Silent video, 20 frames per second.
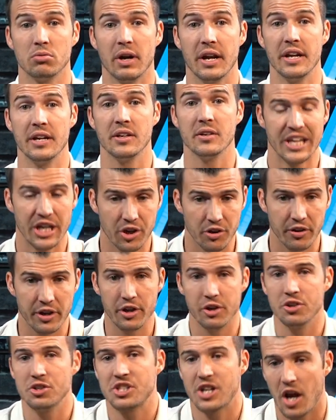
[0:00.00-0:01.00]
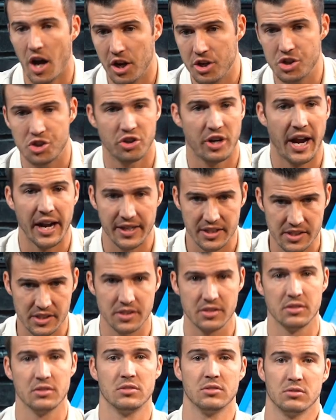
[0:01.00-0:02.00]
right? Carriers,
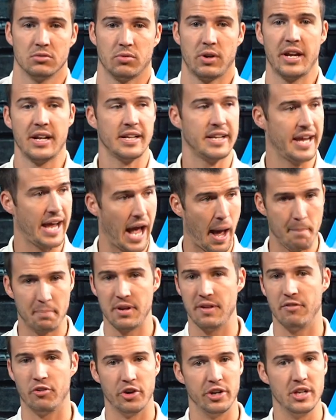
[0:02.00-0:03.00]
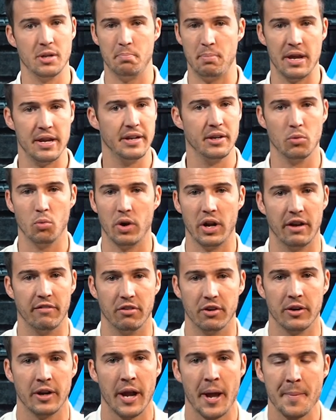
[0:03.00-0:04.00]
contracts right? Captive or independent,
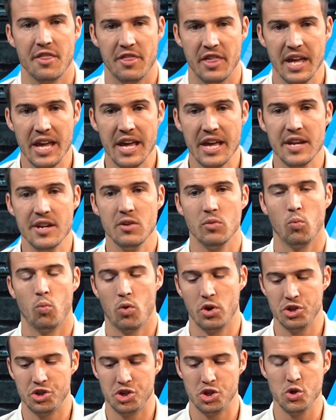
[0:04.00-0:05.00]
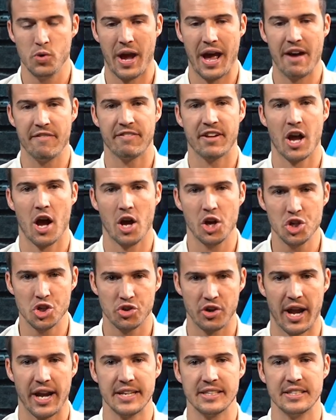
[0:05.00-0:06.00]
whatever. Then once you have
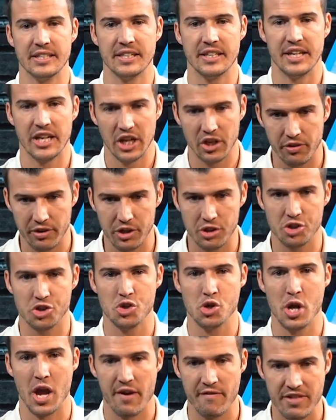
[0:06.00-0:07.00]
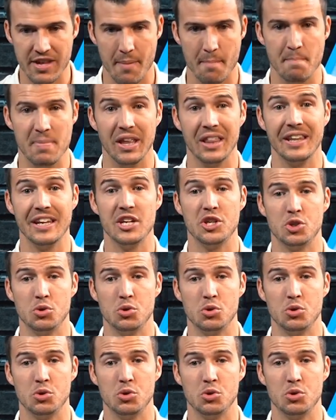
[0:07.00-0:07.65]
contracts and carriers and you have the ability